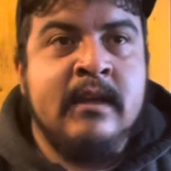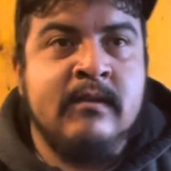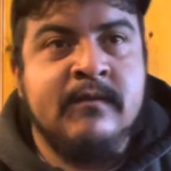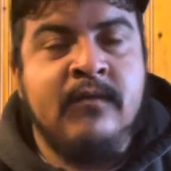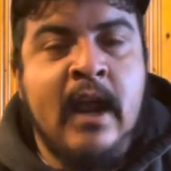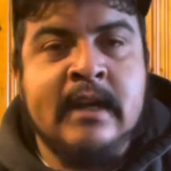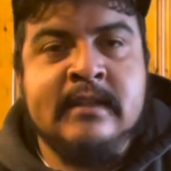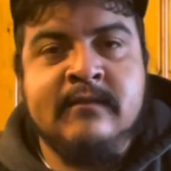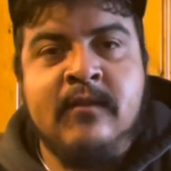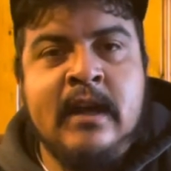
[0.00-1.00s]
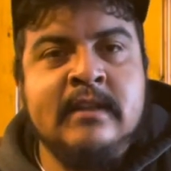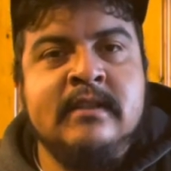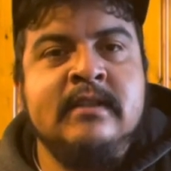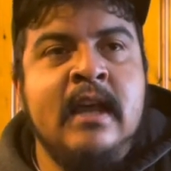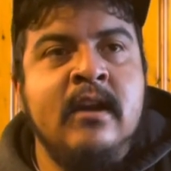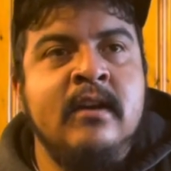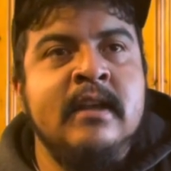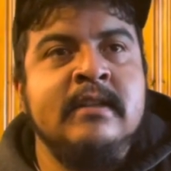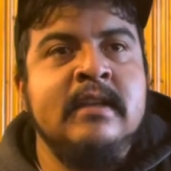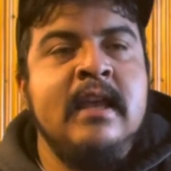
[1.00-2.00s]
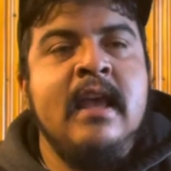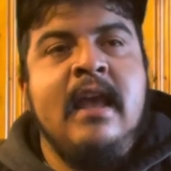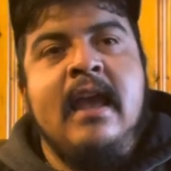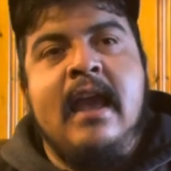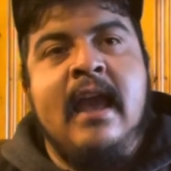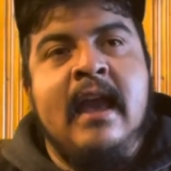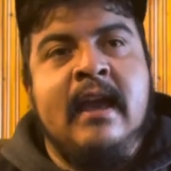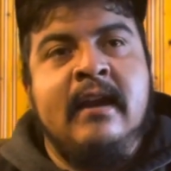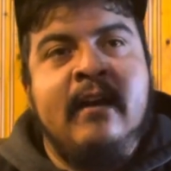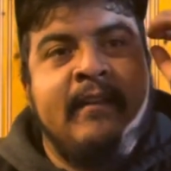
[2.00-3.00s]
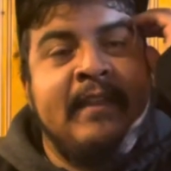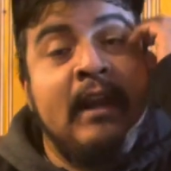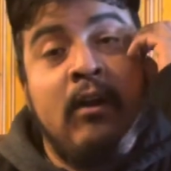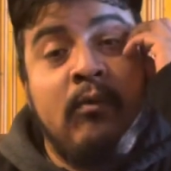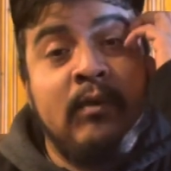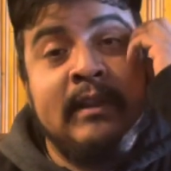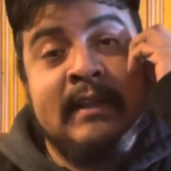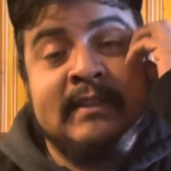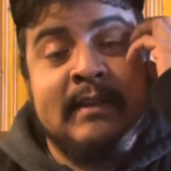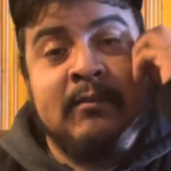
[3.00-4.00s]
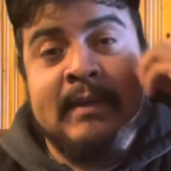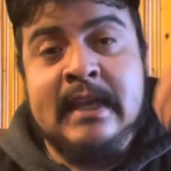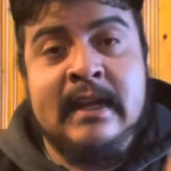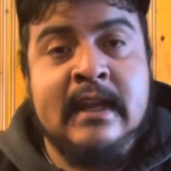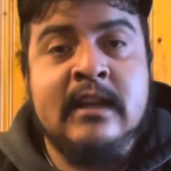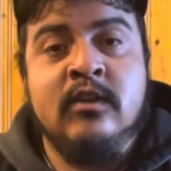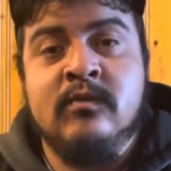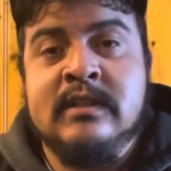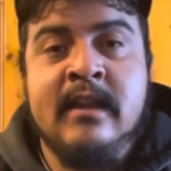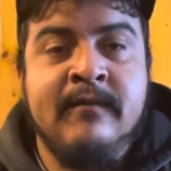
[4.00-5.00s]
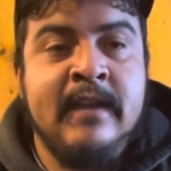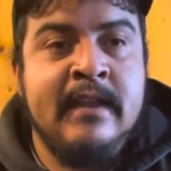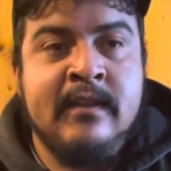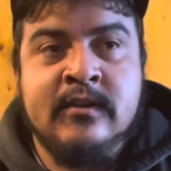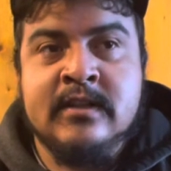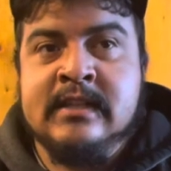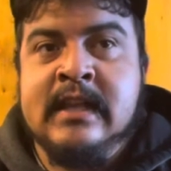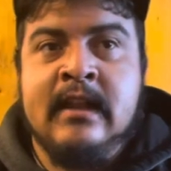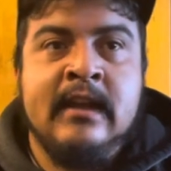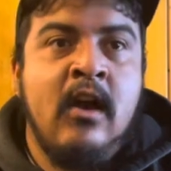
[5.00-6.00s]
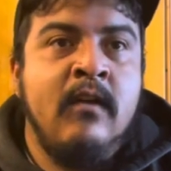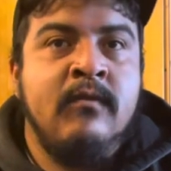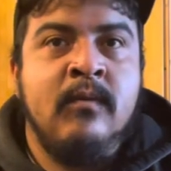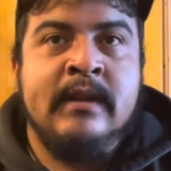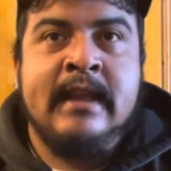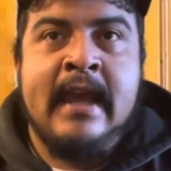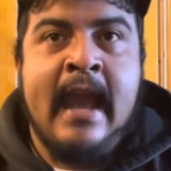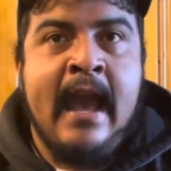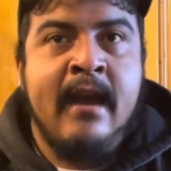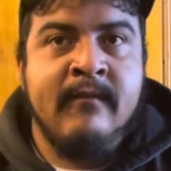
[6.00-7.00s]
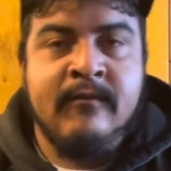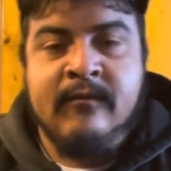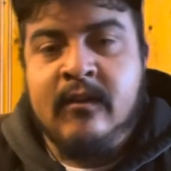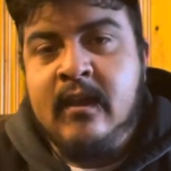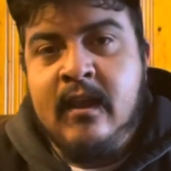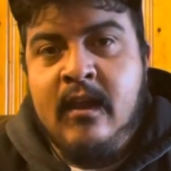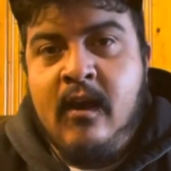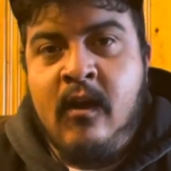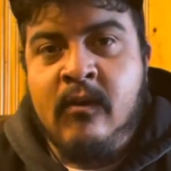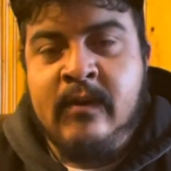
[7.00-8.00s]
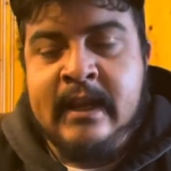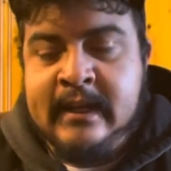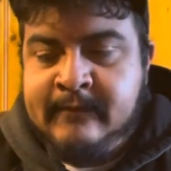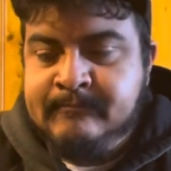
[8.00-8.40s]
It's Fridays and Saturdays. and they don't really seem to be getting any new stuff in. They're just selling off what they have already.